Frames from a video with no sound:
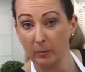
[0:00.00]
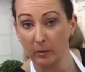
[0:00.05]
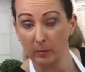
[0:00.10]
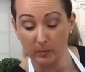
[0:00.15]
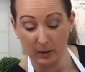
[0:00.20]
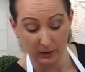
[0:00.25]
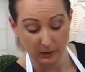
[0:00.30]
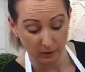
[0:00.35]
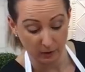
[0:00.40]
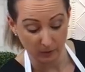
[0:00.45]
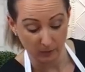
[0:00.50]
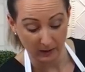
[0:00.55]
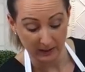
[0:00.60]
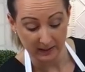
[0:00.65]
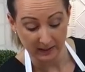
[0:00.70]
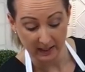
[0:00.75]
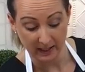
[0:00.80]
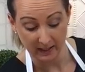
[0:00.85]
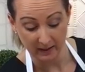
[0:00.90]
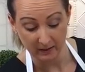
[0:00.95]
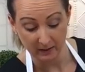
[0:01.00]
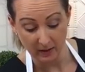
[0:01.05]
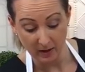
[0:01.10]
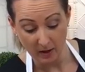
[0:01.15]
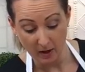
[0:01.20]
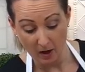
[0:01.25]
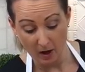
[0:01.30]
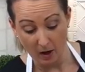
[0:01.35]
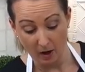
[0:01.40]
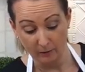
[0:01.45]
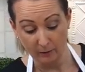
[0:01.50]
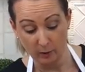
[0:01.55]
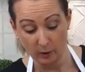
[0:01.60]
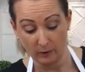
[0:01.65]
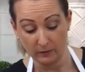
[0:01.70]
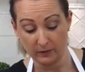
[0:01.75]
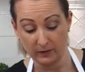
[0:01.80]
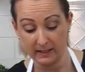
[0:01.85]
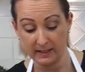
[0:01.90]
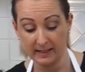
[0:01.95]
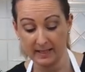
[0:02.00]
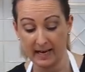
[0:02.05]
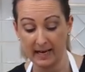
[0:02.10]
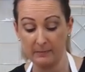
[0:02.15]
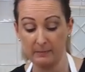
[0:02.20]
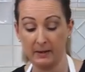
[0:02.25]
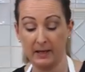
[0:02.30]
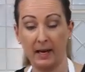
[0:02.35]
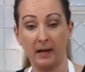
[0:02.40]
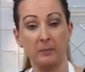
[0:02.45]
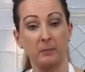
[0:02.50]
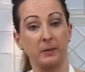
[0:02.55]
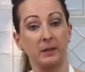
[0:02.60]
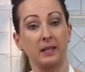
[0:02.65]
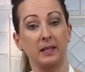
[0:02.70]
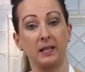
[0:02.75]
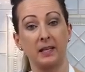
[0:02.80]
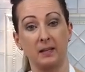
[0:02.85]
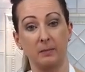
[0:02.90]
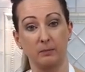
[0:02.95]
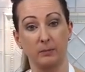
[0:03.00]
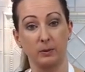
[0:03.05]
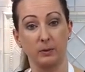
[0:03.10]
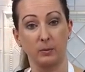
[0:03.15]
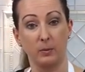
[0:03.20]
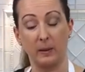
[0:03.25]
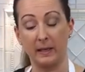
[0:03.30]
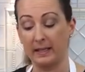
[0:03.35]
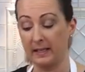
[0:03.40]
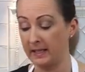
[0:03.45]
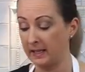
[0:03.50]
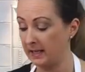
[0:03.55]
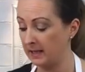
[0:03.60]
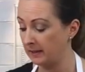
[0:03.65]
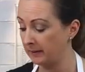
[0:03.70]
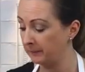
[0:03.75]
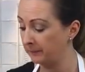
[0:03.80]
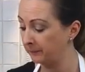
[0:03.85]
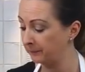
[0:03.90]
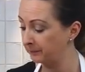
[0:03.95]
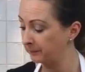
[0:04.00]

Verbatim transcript: I put my new one down, I've got the same gap in between here.